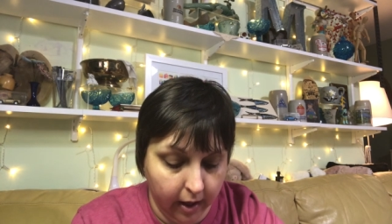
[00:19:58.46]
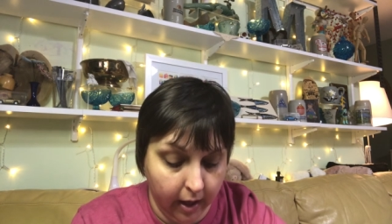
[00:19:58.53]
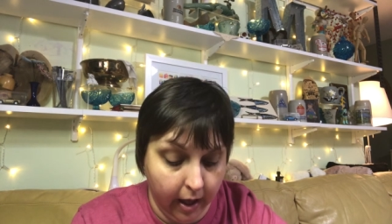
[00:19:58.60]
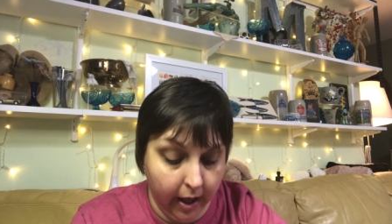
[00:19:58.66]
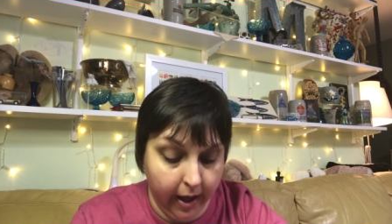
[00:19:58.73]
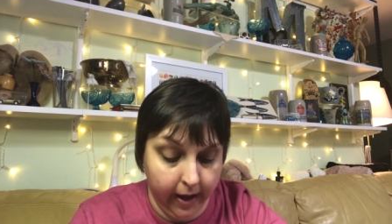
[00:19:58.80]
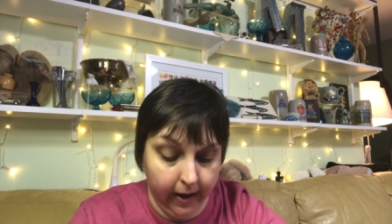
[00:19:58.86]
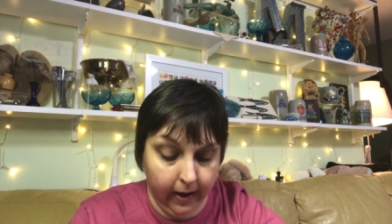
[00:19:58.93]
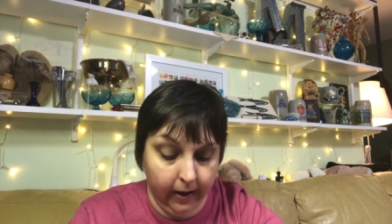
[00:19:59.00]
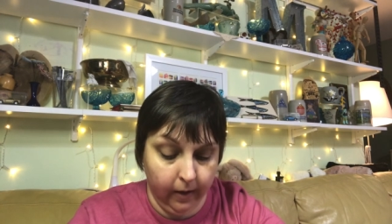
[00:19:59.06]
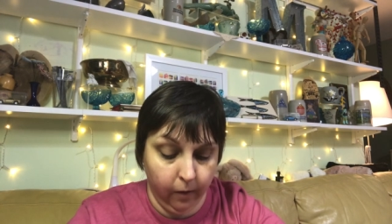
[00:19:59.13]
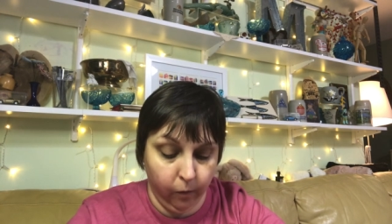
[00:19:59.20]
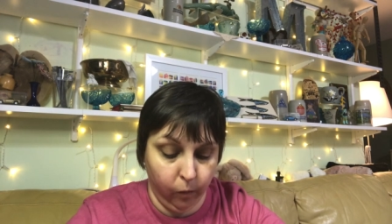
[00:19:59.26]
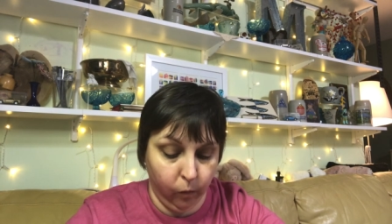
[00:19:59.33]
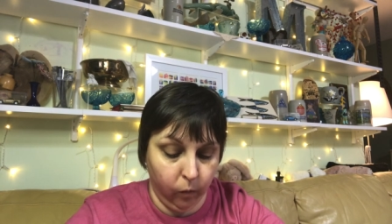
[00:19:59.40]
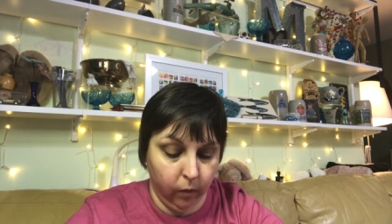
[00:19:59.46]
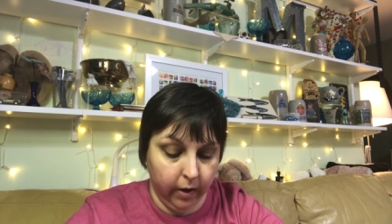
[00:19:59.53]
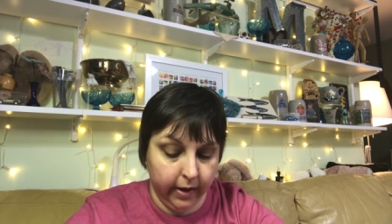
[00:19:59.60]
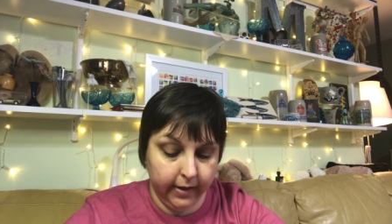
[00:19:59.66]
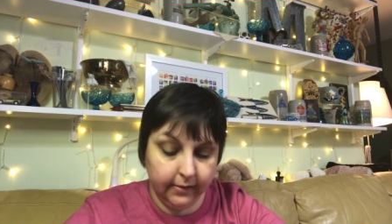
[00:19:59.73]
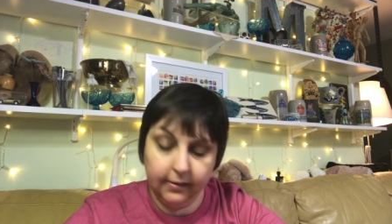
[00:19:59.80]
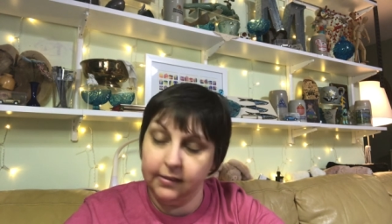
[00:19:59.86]
I
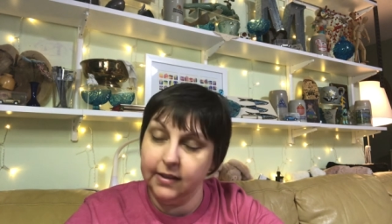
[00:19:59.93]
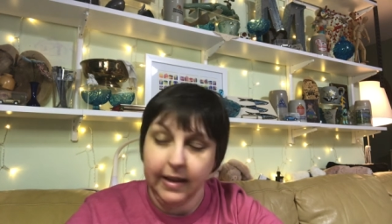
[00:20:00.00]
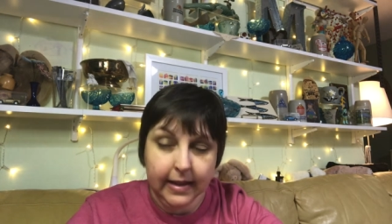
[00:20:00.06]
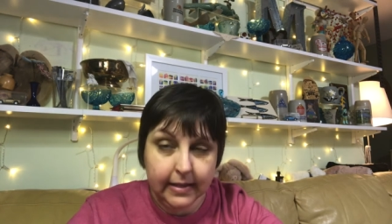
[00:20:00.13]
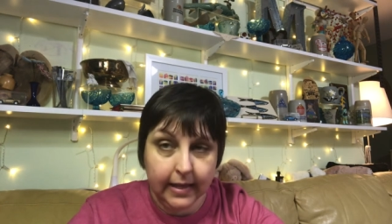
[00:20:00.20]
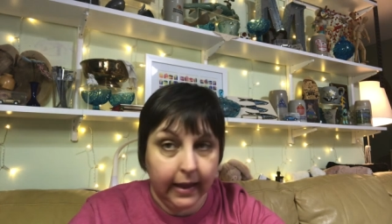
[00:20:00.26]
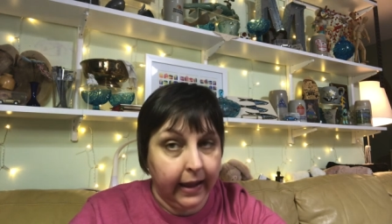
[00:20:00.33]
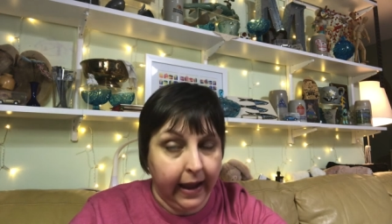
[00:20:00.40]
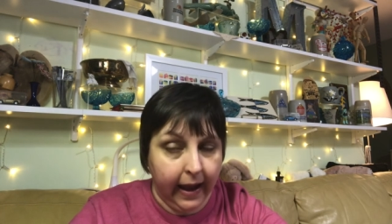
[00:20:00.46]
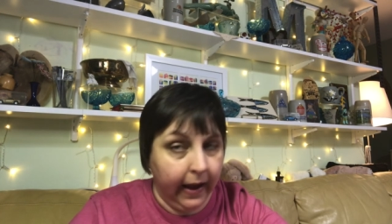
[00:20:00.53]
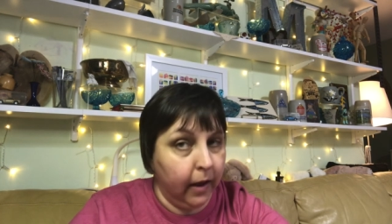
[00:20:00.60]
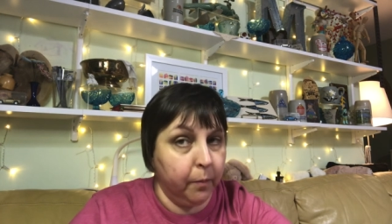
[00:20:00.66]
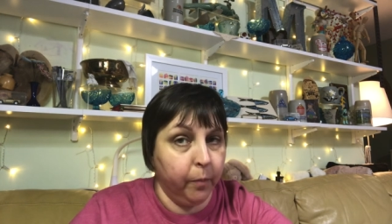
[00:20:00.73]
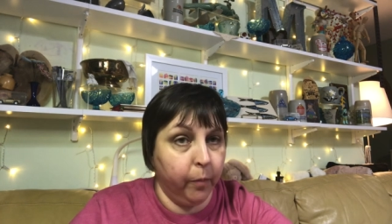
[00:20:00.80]
was in the camp